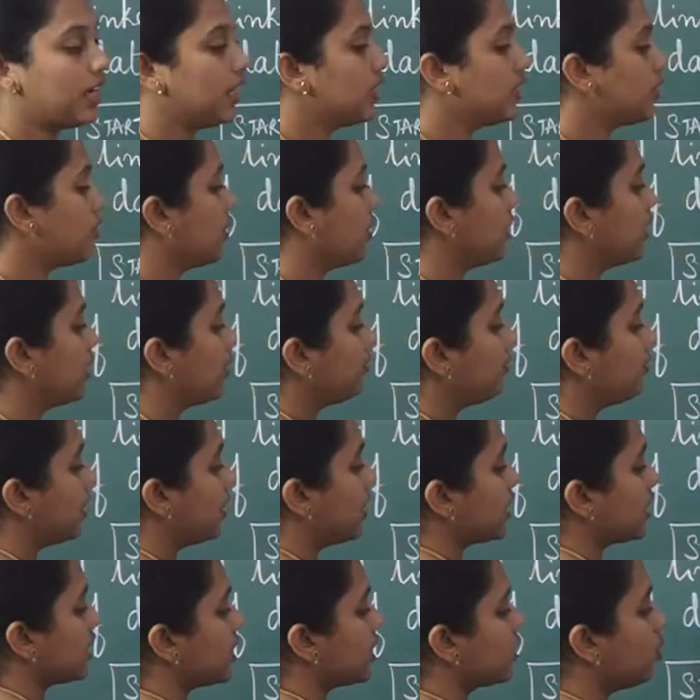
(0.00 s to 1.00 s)
So in the
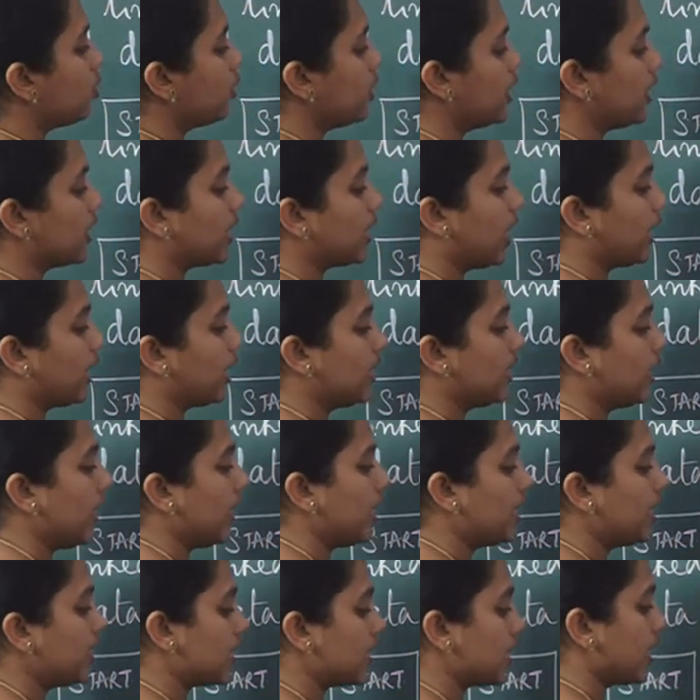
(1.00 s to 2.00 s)
first node, it
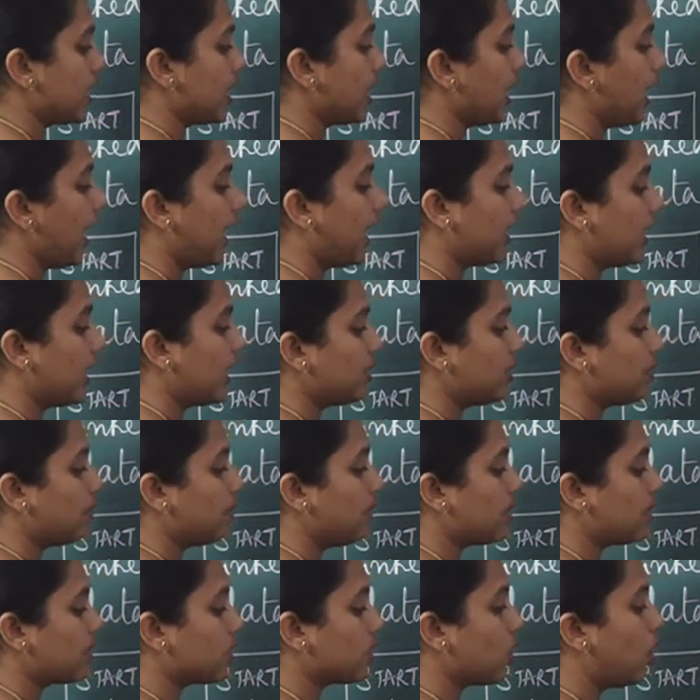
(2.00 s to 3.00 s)
contains an
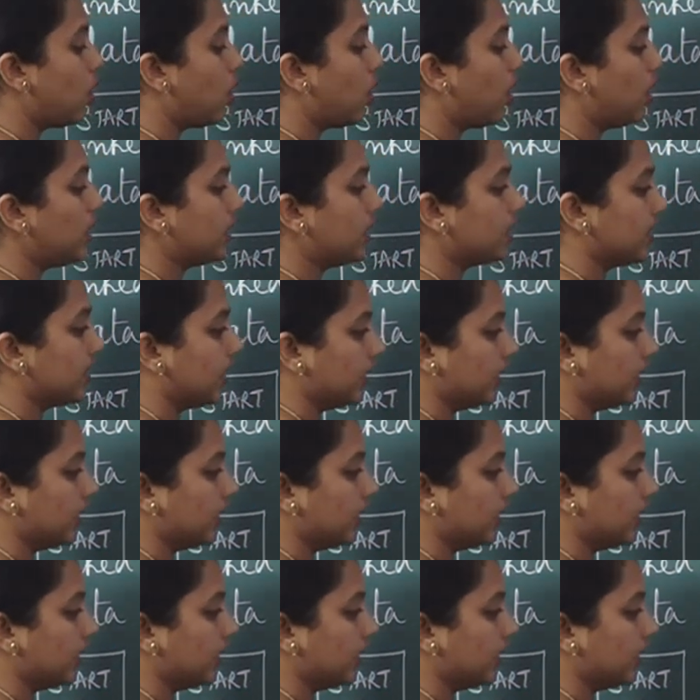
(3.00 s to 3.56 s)
element called